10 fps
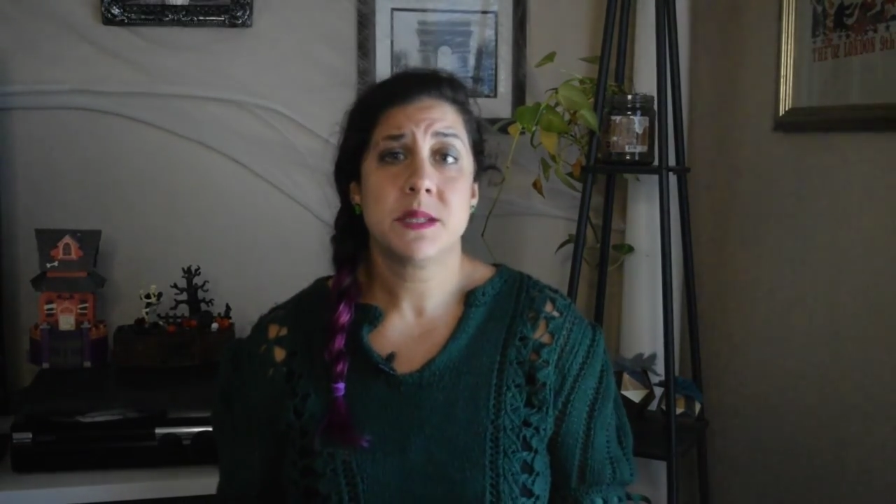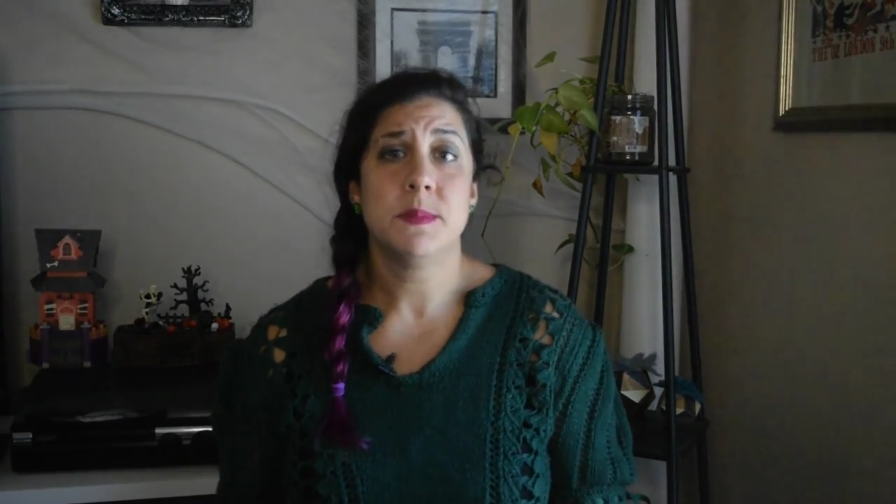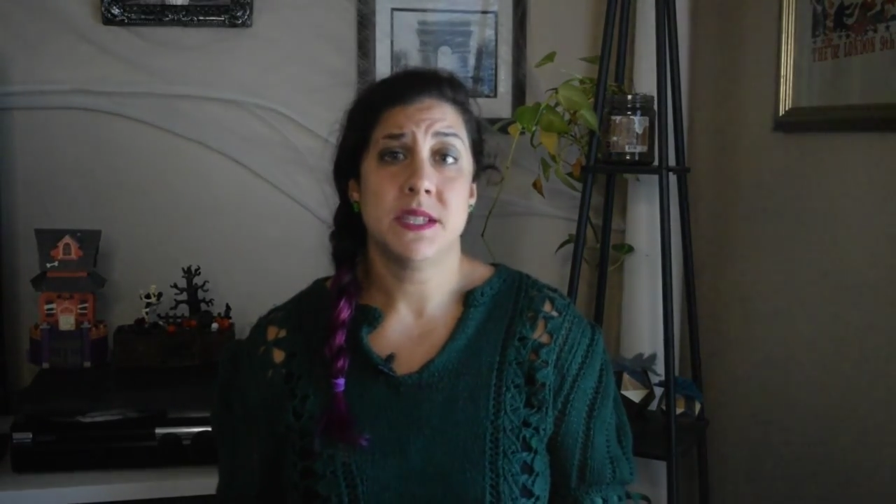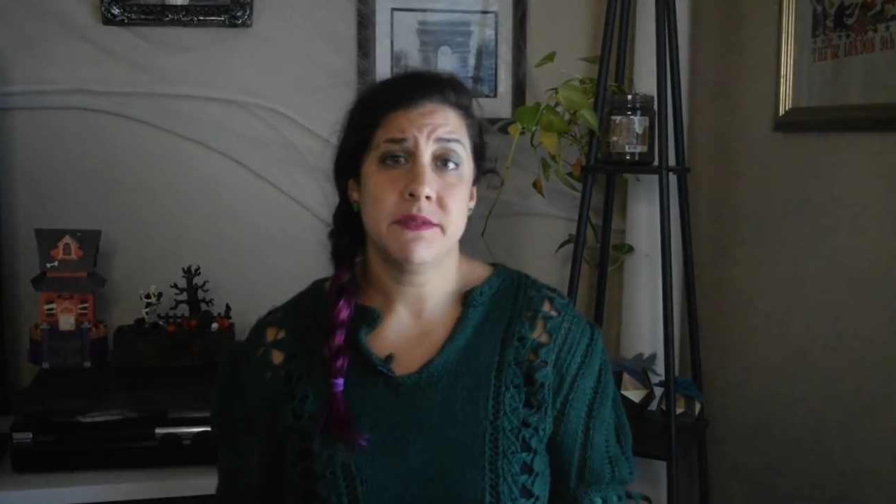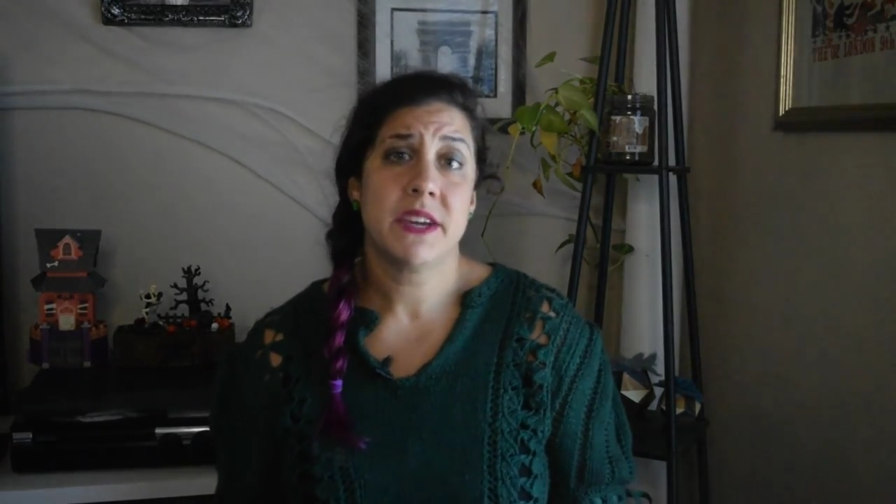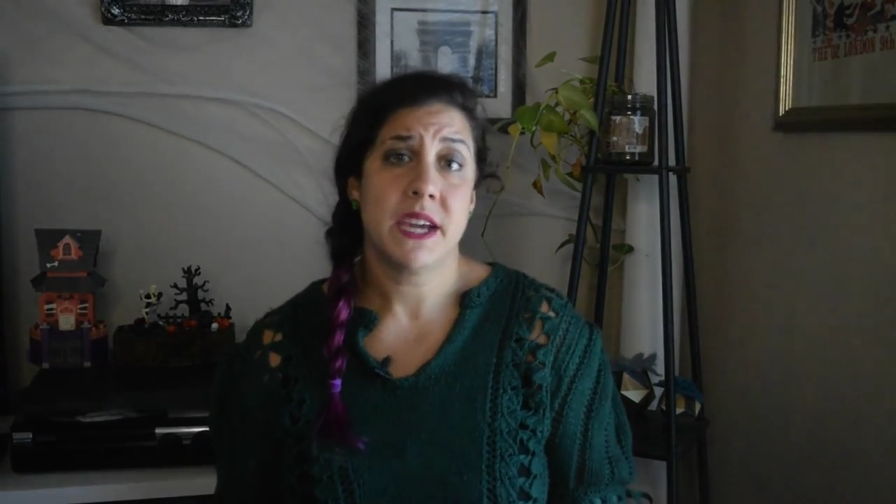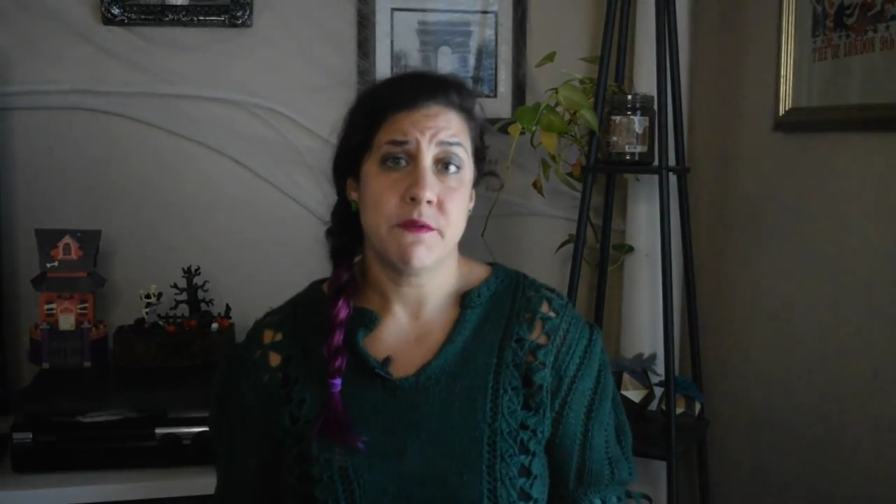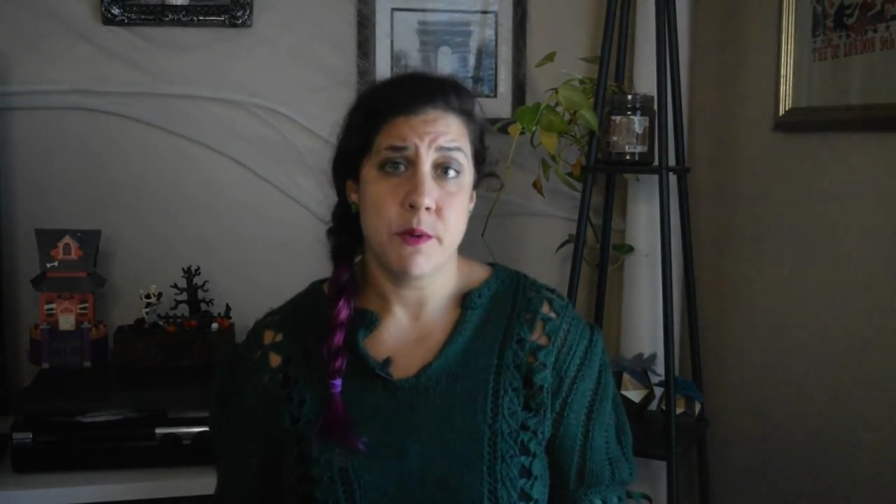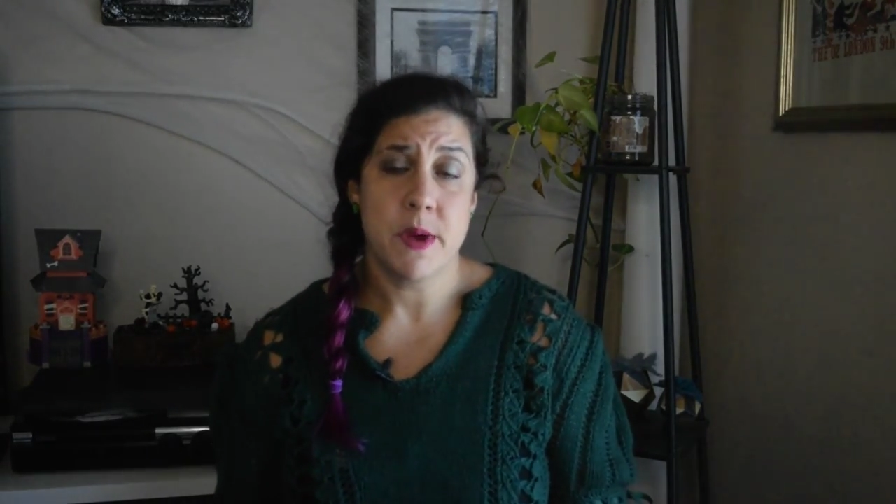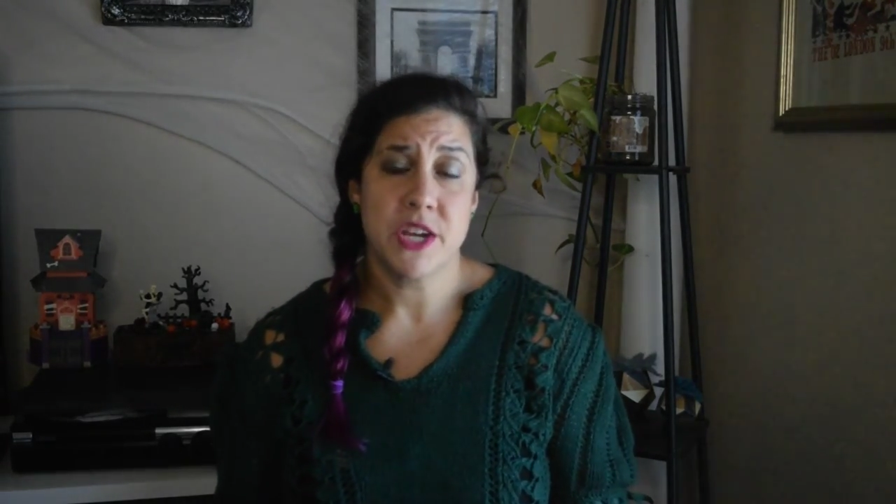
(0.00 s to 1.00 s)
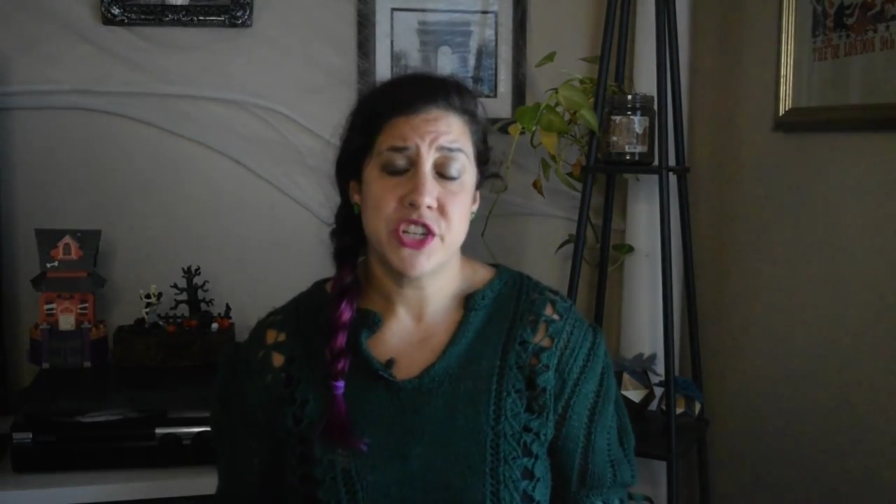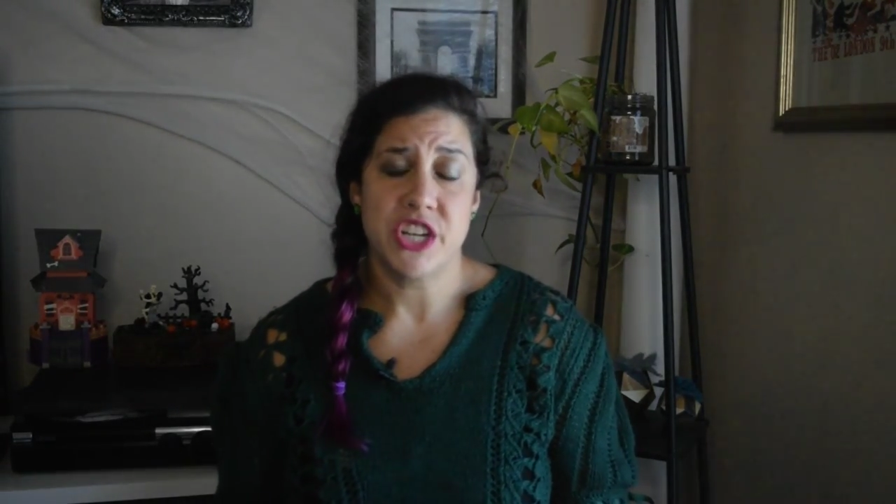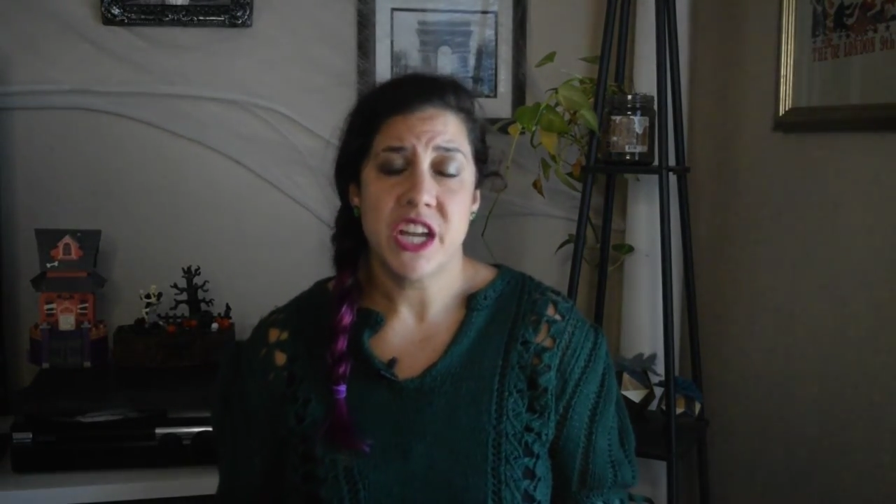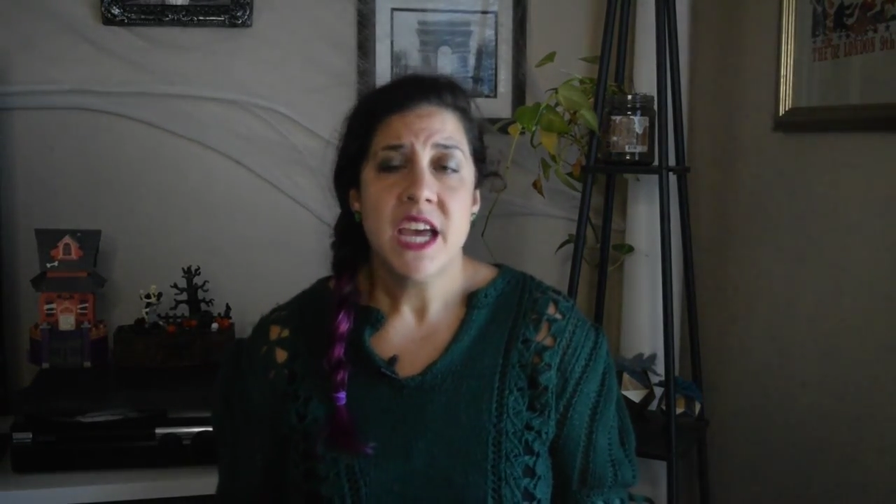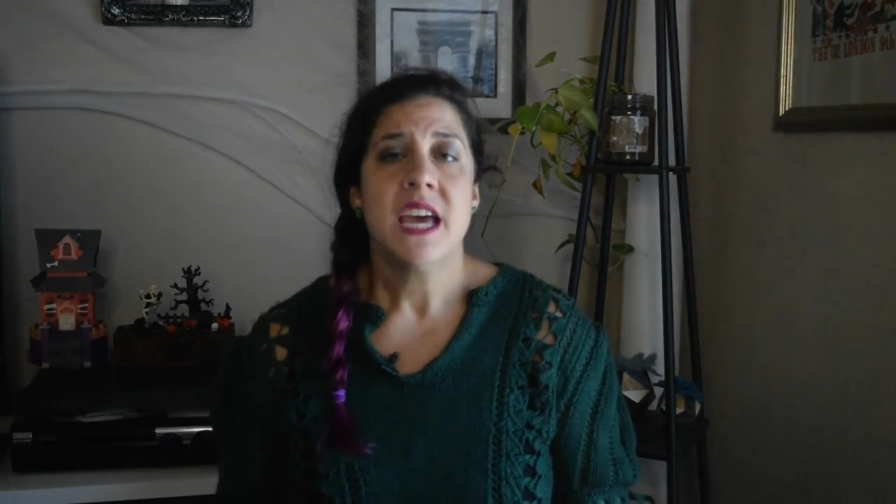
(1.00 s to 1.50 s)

specific information,